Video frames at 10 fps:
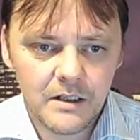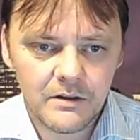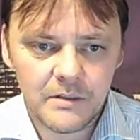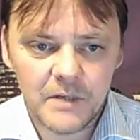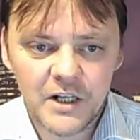
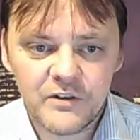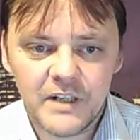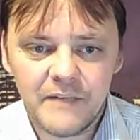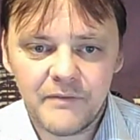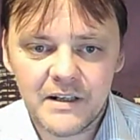Remember,
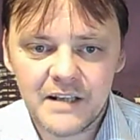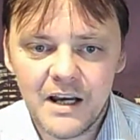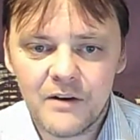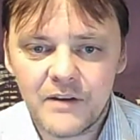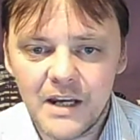agree, fix the
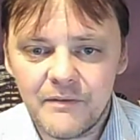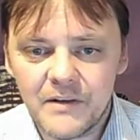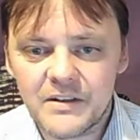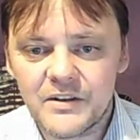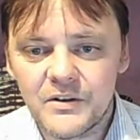healthcare,
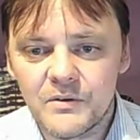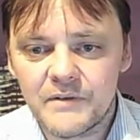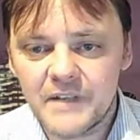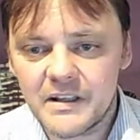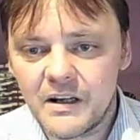fix the schools,
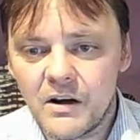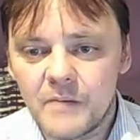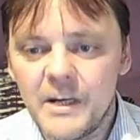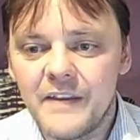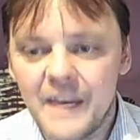fix the
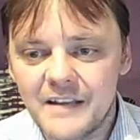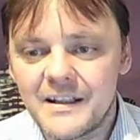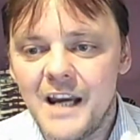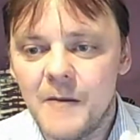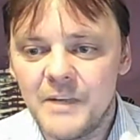economy, and then
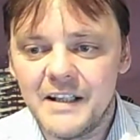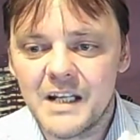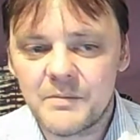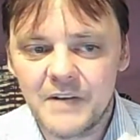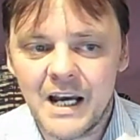see how many
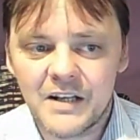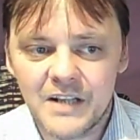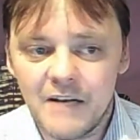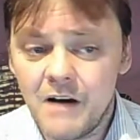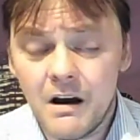desperate acts
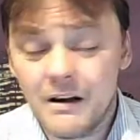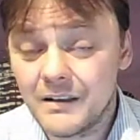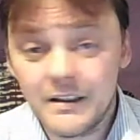there are.